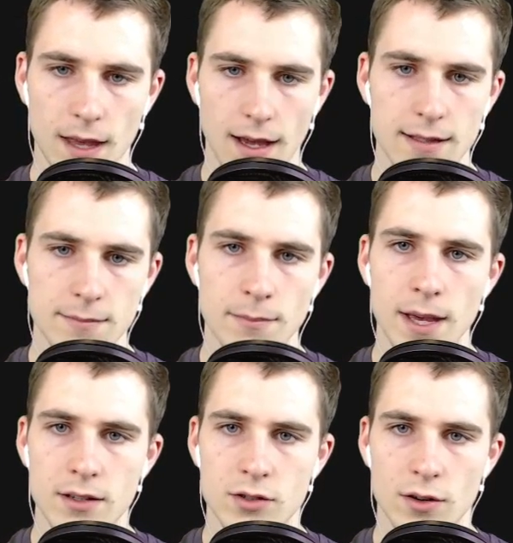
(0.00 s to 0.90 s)
and
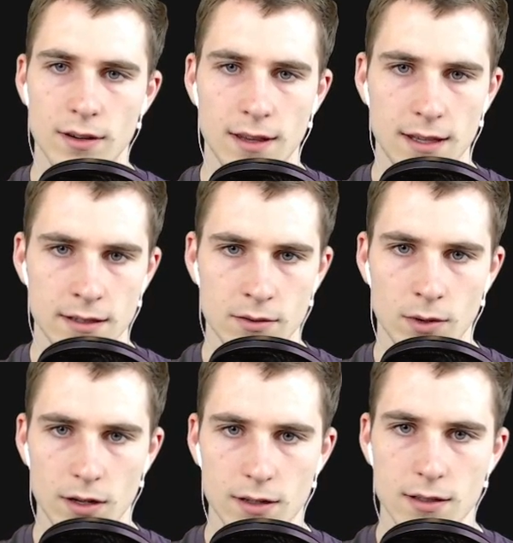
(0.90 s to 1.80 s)
make sure that this
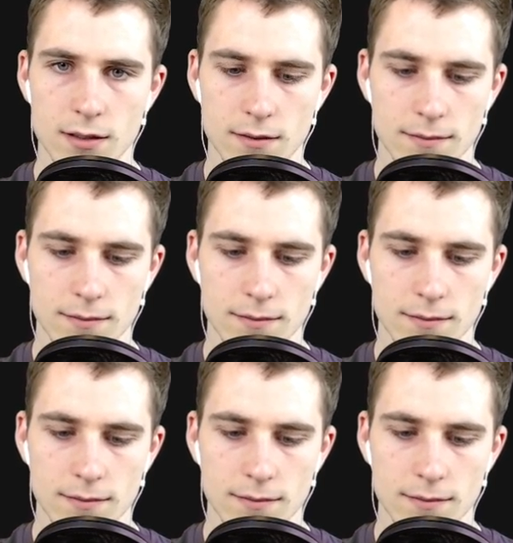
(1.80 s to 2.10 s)
works.